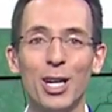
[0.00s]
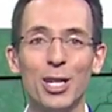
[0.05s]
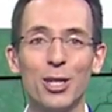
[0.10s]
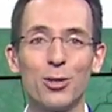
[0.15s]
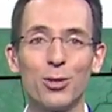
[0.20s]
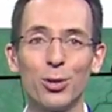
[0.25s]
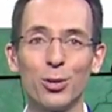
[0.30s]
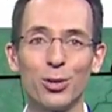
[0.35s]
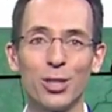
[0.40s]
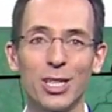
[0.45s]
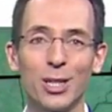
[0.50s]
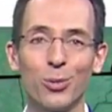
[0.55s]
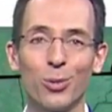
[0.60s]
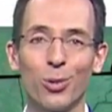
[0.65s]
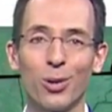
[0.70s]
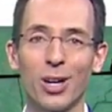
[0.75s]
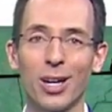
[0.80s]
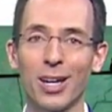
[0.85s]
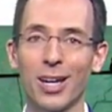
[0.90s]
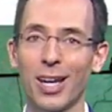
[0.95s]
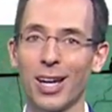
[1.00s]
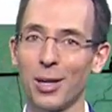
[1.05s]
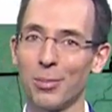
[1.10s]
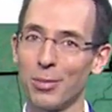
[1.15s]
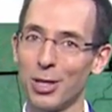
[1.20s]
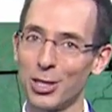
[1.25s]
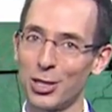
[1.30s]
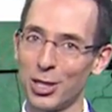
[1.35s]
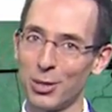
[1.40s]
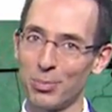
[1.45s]
truly, we're not getting
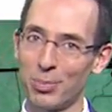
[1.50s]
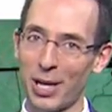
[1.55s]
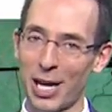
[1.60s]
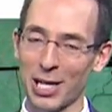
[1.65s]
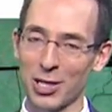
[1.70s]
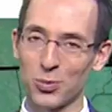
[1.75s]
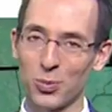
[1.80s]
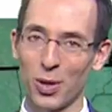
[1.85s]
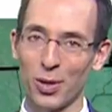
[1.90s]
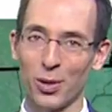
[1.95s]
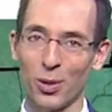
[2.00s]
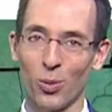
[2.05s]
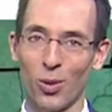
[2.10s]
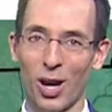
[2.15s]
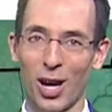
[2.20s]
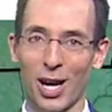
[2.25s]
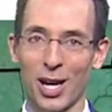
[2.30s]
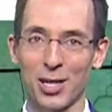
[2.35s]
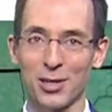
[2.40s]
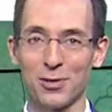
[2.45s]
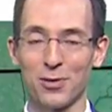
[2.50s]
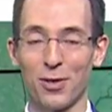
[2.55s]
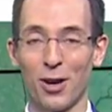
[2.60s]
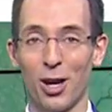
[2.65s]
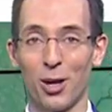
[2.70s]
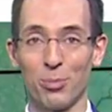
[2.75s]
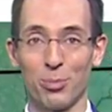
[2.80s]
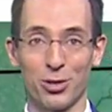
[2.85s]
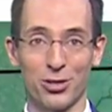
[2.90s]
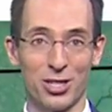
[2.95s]
much impacts weather-wise
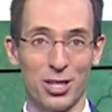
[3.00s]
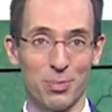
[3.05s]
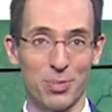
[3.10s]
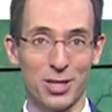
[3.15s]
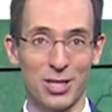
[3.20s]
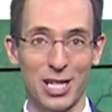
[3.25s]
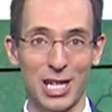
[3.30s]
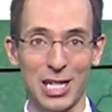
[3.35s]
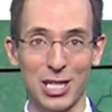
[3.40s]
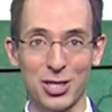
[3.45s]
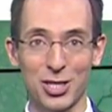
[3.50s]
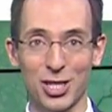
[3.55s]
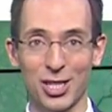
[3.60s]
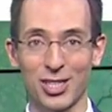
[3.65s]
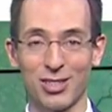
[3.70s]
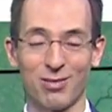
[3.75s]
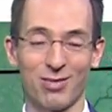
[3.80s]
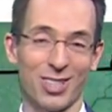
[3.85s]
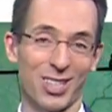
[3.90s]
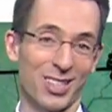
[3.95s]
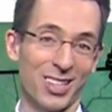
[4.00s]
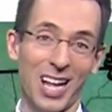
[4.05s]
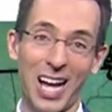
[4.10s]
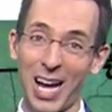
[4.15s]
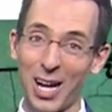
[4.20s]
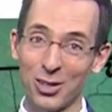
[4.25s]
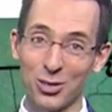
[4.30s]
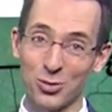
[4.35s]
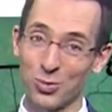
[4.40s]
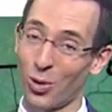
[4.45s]
from precipitation. The
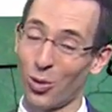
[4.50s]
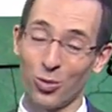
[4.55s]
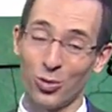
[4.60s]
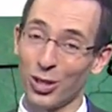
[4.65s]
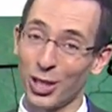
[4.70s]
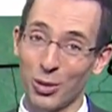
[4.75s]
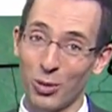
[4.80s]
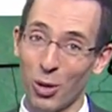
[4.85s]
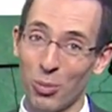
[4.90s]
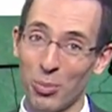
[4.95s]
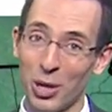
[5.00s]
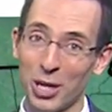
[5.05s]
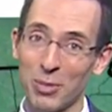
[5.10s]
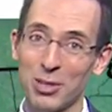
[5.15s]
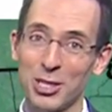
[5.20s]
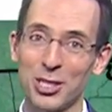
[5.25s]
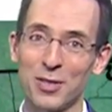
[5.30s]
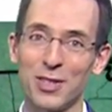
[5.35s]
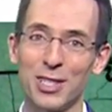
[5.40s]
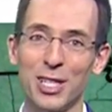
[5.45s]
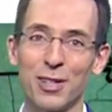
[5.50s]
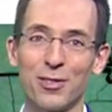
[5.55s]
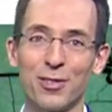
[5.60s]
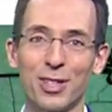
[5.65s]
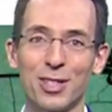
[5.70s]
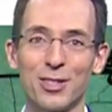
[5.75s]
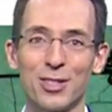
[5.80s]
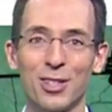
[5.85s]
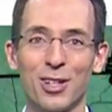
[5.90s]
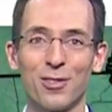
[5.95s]
clouds won't make much of a
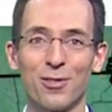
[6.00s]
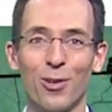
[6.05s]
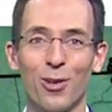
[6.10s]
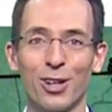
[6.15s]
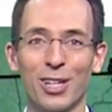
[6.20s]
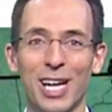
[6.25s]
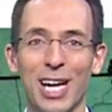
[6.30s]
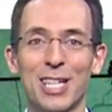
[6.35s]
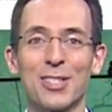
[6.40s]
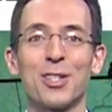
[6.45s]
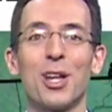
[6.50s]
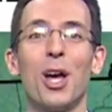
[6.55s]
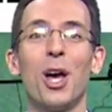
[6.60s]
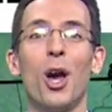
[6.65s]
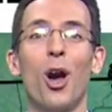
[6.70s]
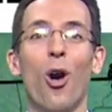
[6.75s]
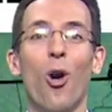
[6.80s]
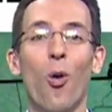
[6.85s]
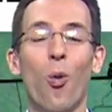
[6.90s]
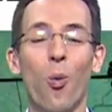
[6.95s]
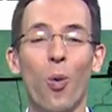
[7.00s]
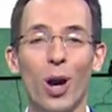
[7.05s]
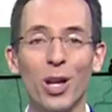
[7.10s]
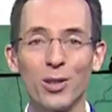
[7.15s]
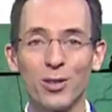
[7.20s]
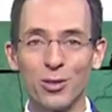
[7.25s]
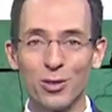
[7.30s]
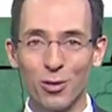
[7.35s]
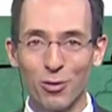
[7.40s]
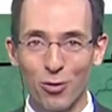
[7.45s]
difference in our forecast.
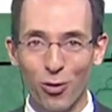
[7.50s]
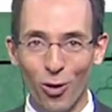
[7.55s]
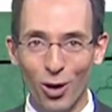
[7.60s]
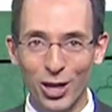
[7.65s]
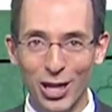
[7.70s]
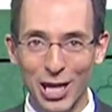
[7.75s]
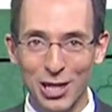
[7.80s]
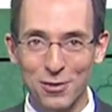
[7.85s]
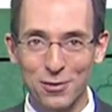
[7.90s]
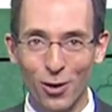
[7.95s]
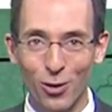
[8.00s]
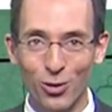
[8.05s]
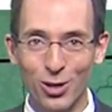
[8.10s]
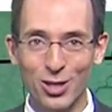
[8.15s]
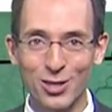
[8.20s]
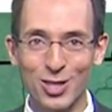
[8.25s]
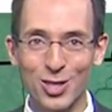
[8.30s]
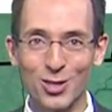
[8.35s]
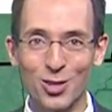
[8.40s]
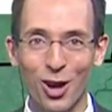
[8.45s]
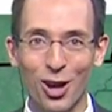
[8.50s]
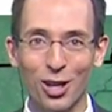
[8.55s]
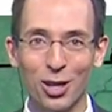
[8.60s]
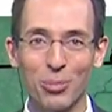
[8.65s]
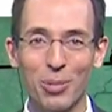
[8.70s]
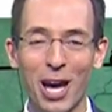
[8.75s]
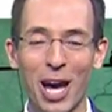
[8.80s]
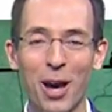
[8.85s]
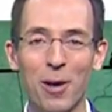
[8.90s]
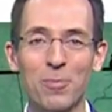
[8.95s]
What the forecast focus is all
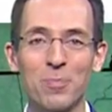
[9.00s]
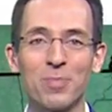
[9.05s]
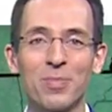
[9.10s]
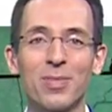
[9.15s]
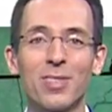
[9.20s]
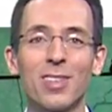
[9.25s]
about,